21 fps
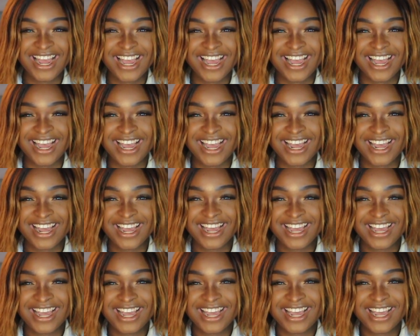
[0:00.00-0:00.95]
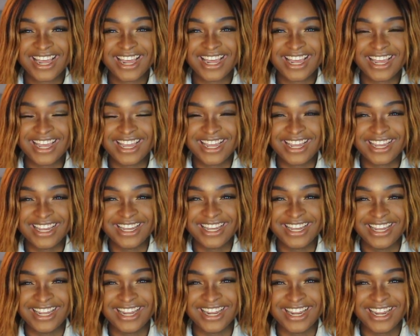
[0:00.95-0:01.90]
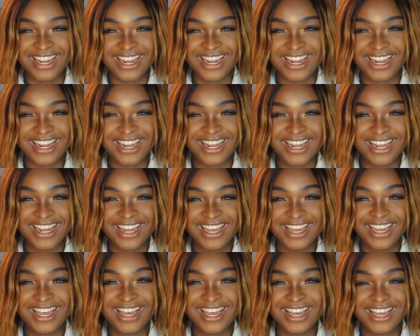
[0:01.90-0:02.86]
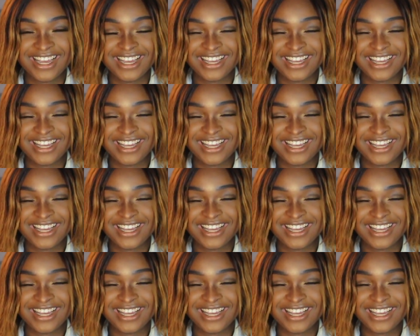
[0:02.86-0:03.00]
No words are spoken by the person on screen.